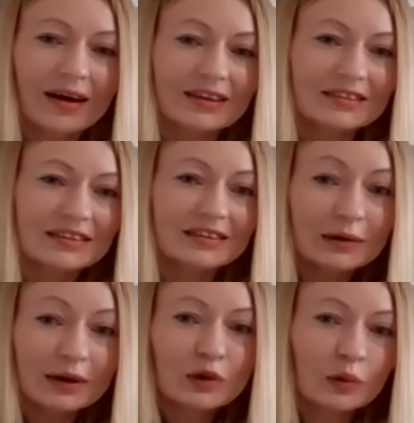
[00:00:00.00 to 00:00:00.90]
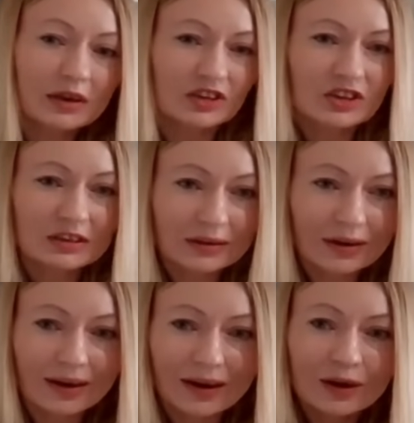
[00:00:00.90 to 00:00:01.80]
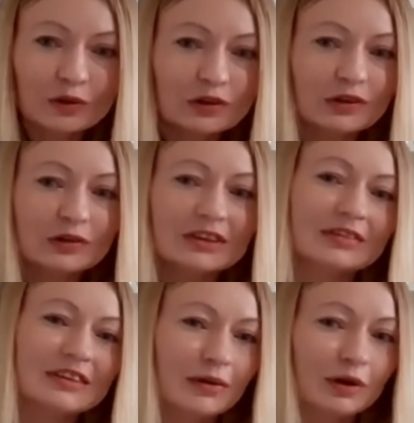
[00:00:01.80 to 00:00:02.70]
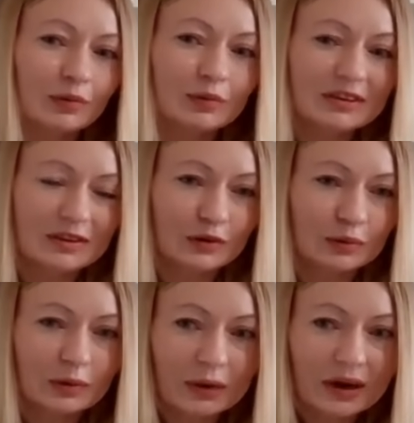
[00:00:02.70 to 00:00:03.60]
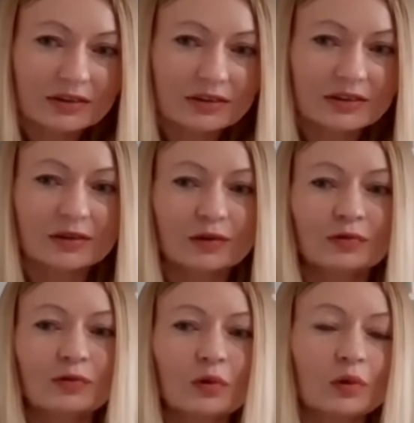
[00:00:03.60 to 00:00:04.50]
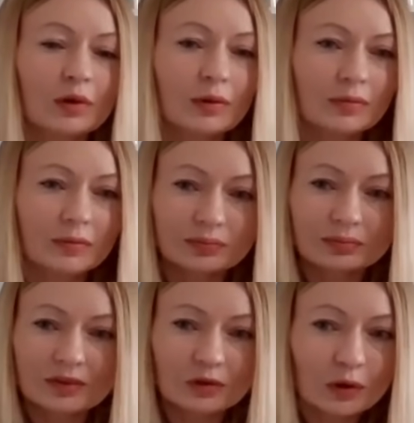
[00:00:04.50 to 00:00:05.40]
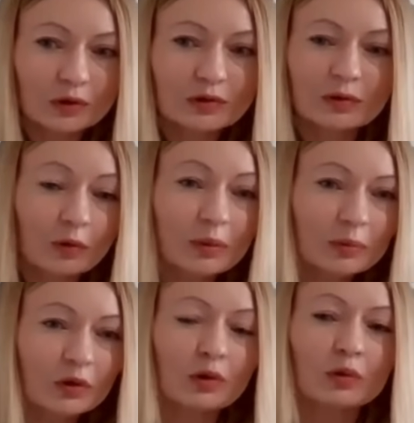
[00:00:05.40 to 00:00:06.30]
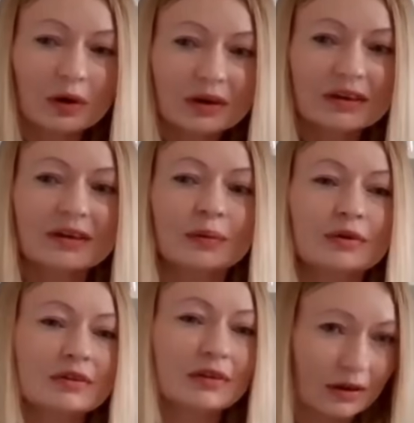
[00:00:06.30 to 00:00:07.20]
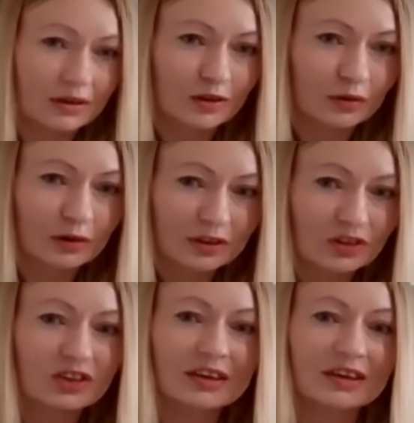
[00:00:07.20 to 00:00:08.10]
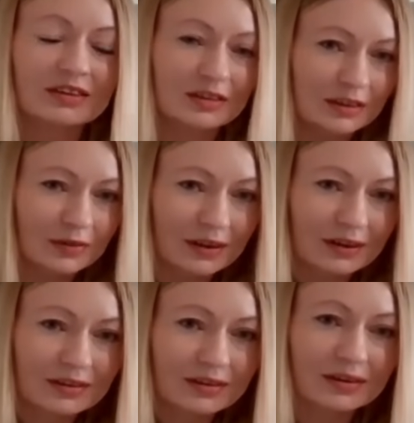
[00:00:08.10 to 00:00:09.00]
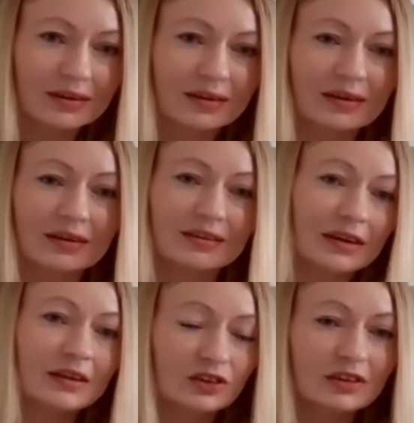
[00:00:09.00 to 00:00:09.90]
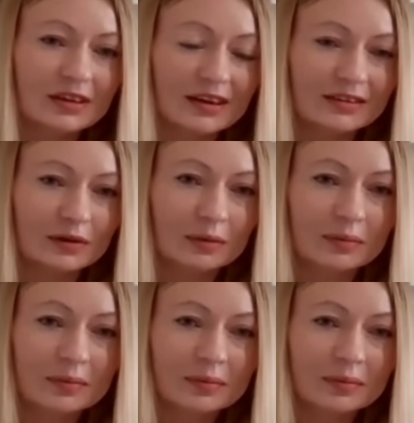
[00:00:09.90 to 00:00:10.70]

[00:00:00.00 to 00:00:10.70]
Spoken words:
And the last question, could you give several pieces of advice for people who work with guarantees of origin and certificates in the energy sector?